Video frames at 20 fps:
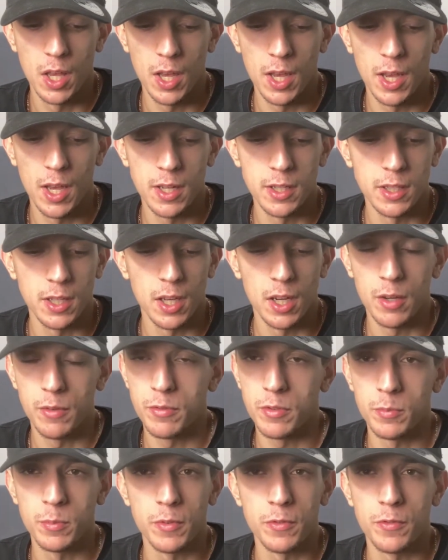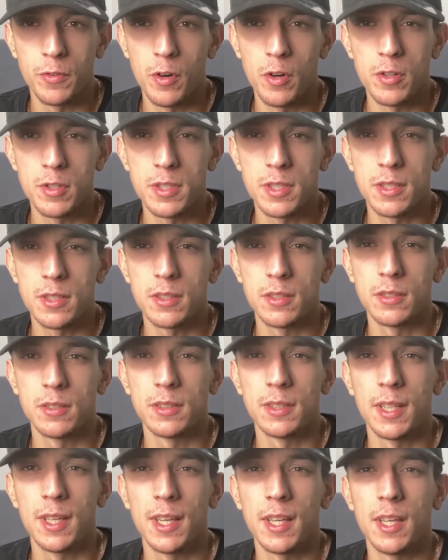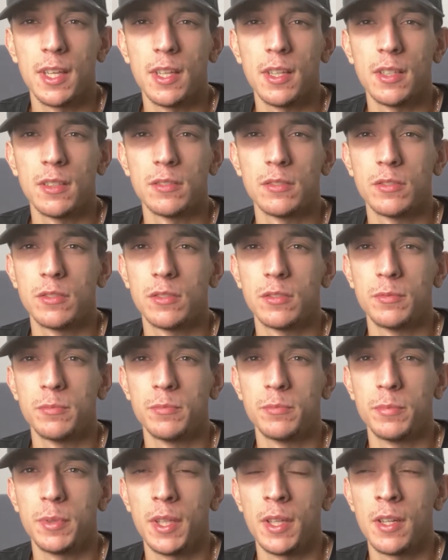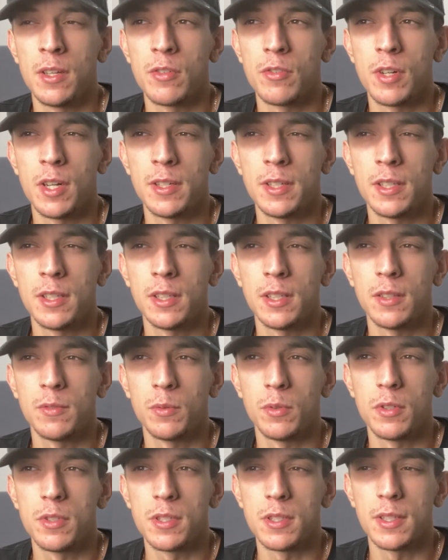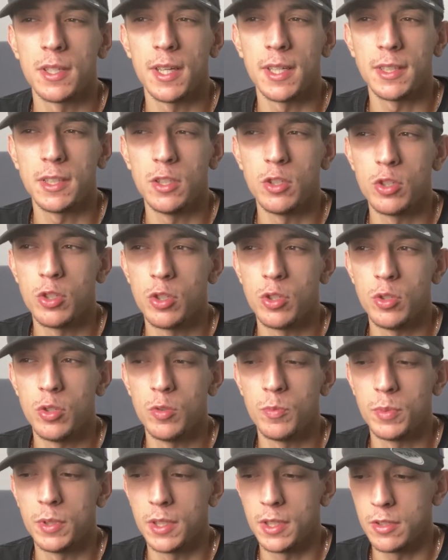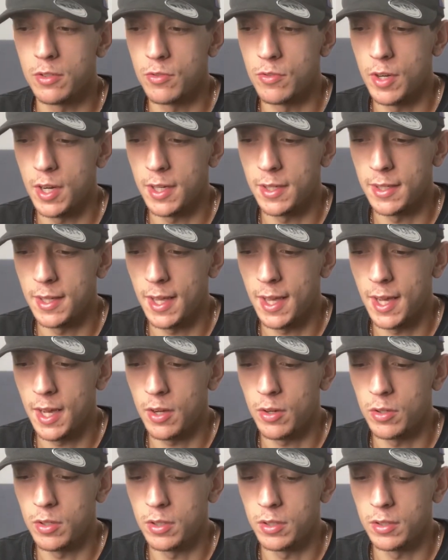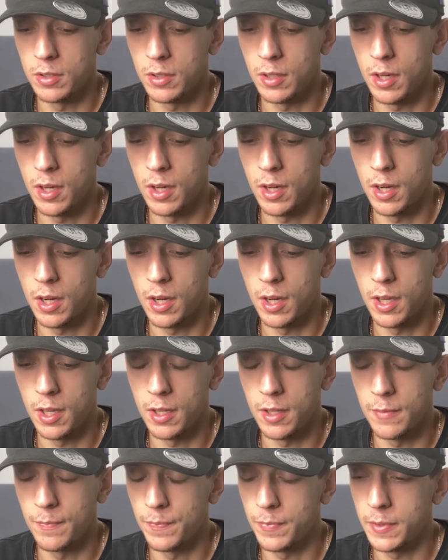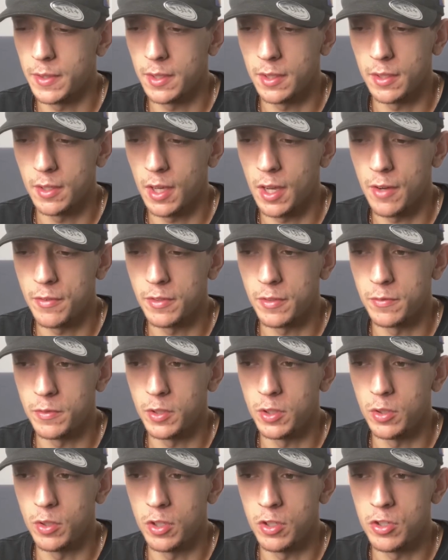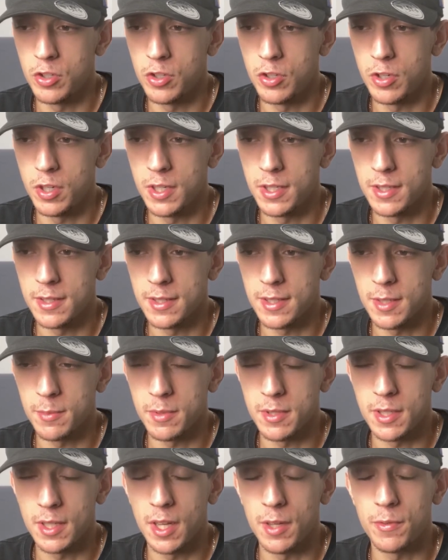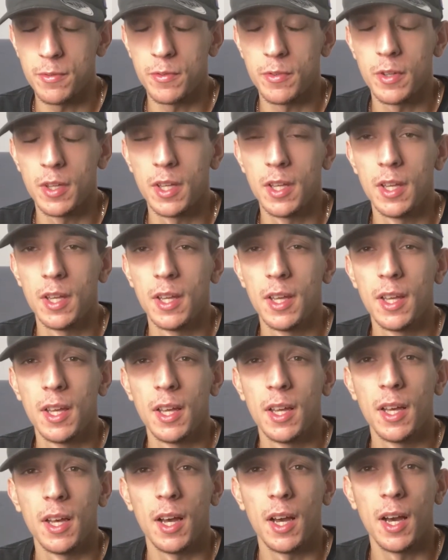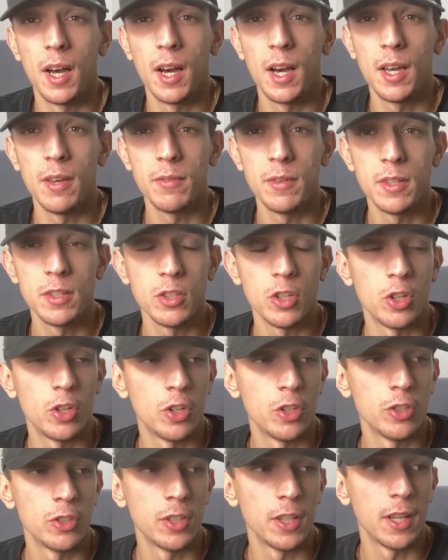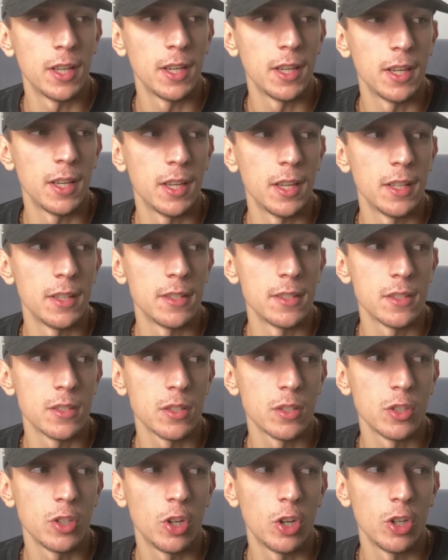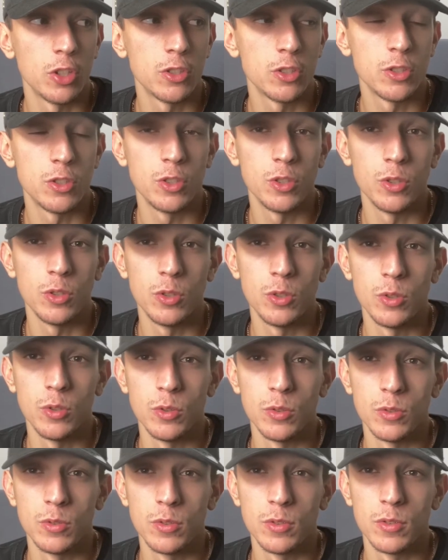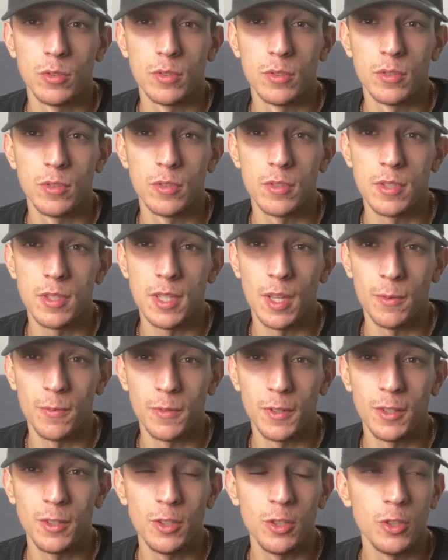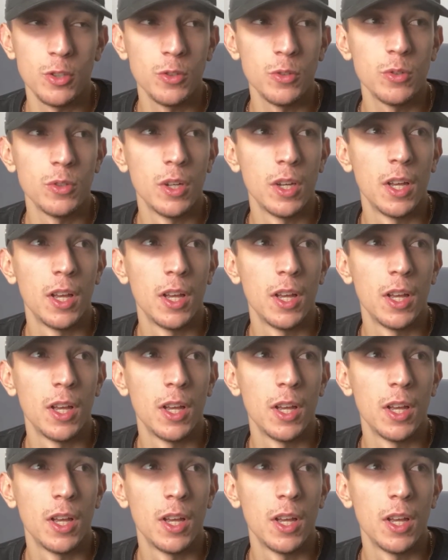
And yeah, from the first day being a runner, it was a Nike shoe, but right now I, after a few injuries and some stuff, I went on and got to something new